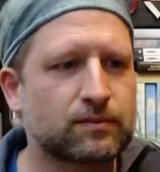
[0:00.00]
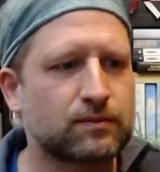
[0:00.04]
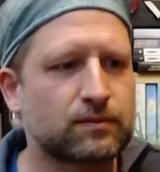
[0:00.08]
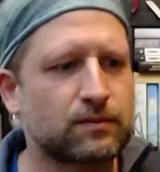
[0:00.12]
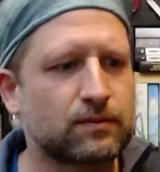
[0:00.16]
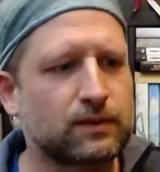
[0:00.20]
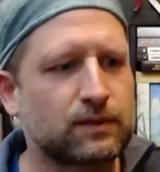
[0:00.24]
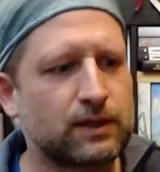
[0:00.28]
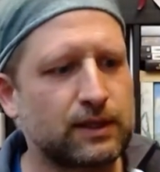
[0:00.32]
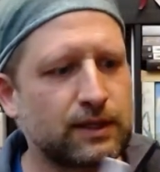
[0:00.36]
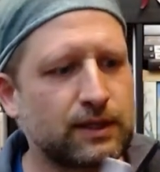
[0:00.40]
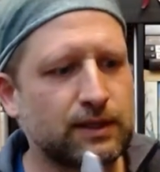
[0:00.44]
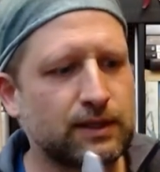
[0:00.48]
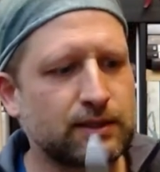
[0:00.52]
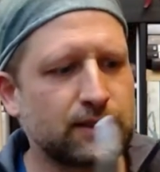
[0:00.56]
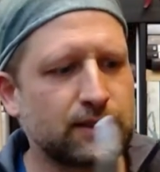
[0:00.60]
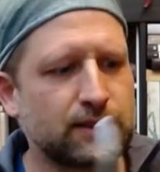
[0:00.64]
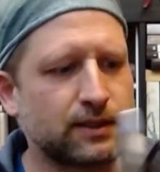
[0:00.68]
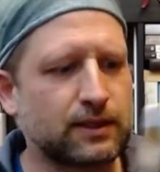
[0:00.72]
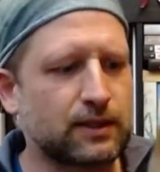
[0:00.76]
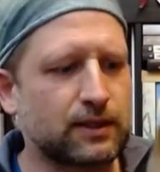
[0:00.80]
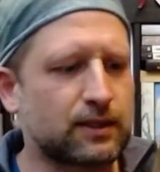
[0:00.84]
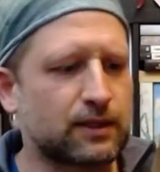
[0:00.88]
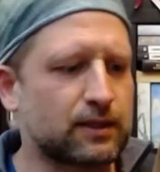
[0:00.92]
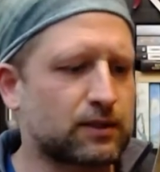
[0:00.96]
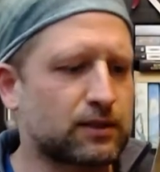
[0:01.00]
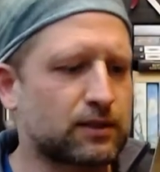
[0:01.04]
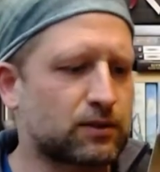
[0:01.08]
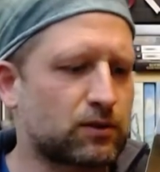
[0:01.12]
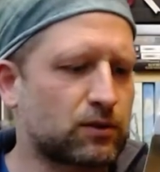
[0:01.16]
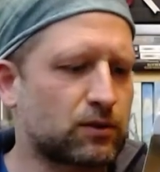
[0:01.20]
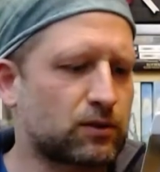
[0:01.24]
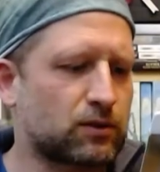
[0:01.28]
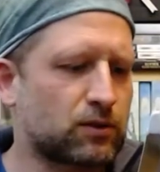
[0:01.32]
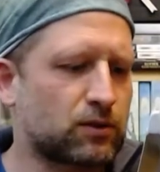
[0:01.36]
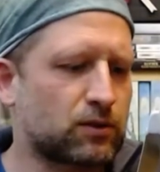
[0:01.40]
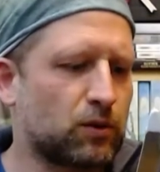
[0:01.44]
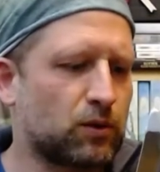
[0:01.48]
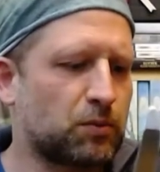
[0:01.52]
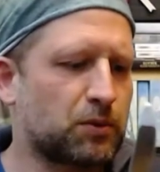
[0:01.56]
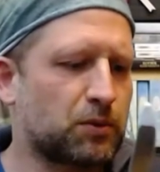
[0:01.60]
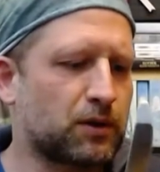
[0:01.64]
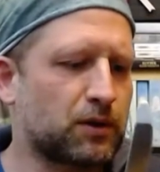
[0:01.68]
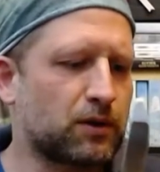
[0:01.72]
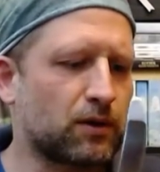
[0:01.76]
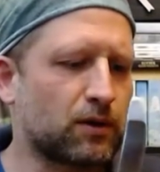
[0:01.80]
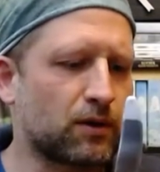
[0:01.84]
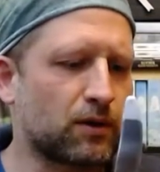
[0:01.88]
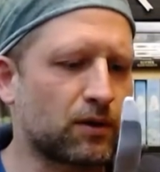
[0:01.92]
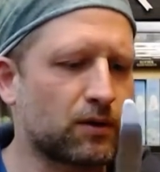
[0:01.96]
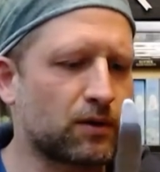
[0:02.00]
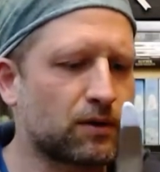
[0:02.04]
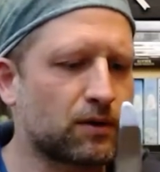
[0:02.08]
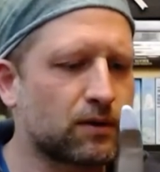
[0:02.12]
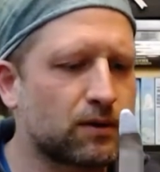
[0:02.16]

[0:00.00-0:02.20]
the easier it is to scoop it on.